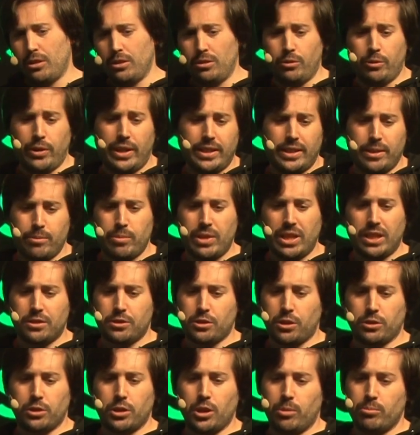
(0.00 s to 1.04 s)
already
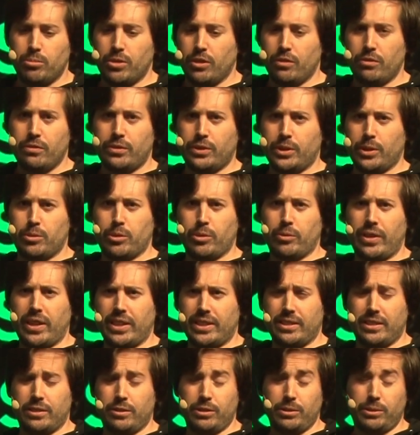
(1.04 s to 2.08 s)
builds on top of
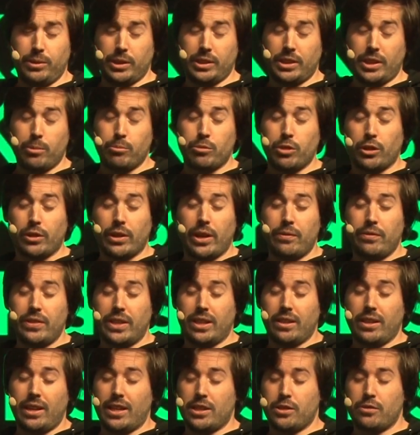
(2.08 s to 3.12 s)

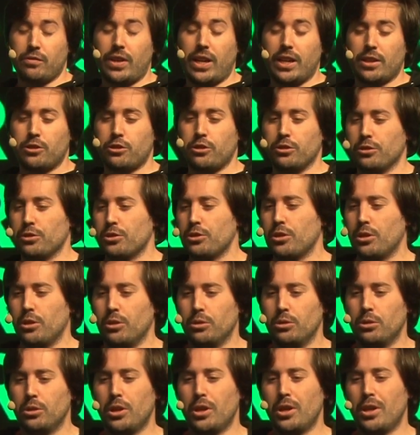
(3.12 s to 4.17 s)
cryptographic hash functions,
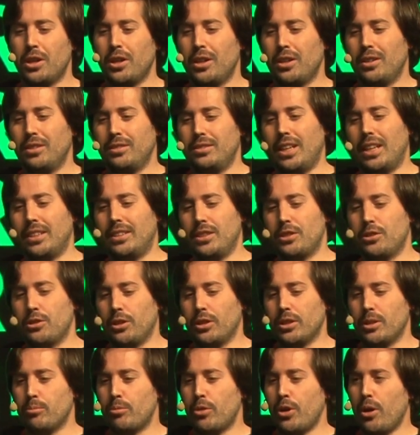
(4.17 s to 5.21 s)
so that is
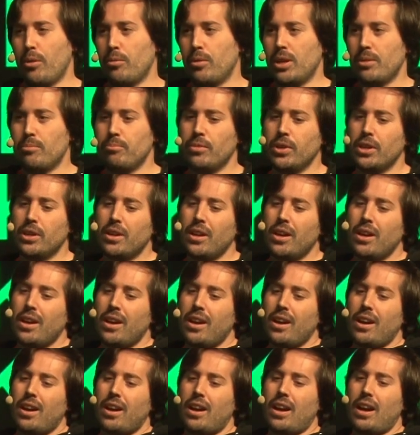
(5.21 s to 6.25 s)
not a problem.
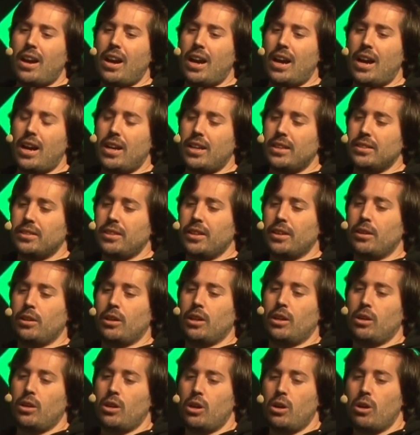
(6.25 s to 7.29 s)
And
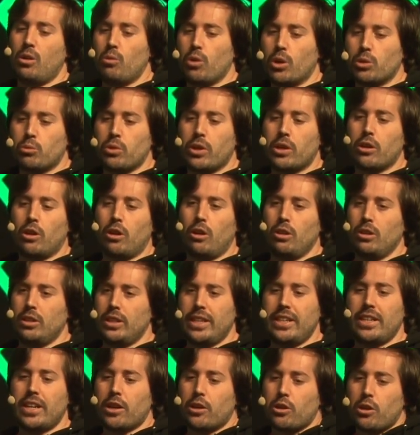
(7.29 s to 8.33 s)
what we call
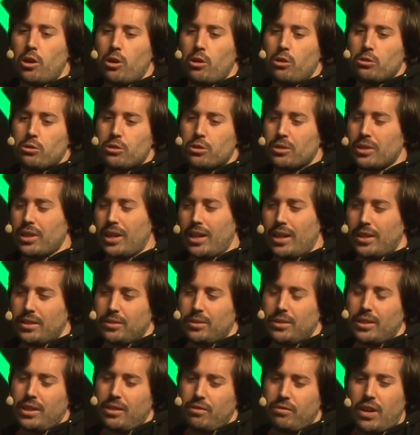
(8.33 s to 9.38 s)
linear codes,
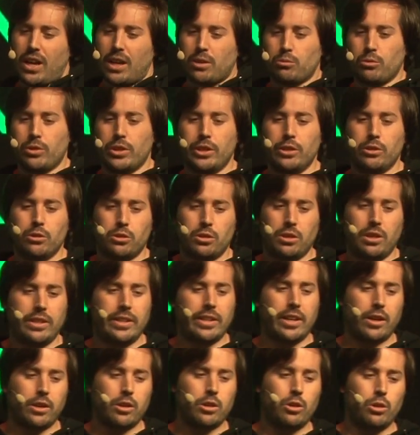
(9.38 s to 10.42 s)
and in fact, we use
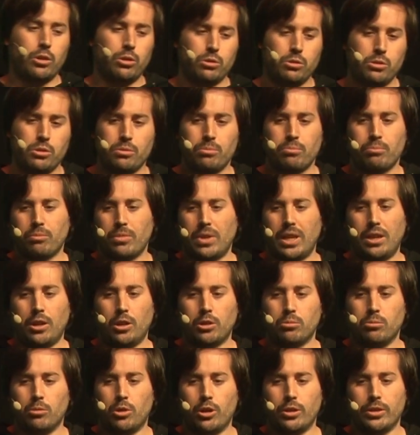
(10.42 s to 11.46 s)
linear codes a
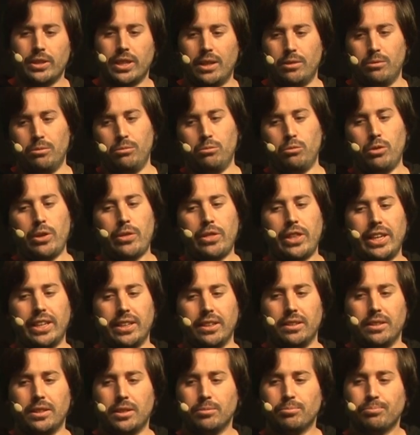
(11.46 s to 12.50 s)
lot more than we
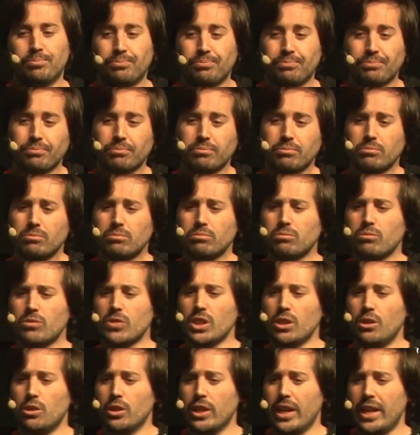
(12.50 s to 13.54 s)
think.
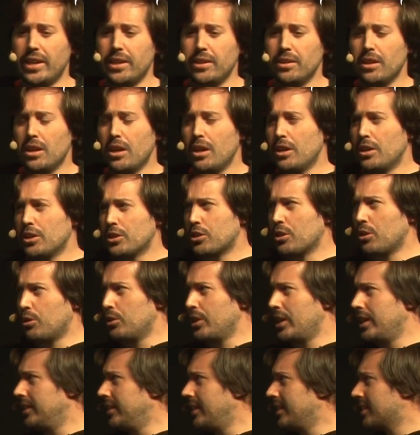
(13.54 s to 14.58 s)
Okay, so
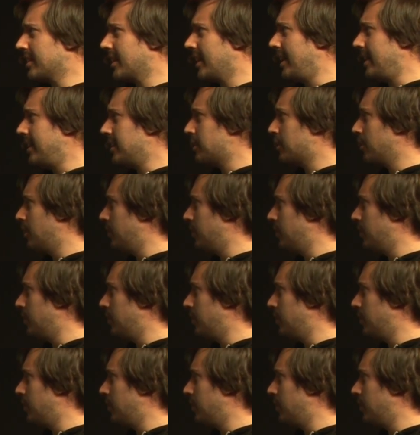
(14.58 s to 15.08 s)
in this case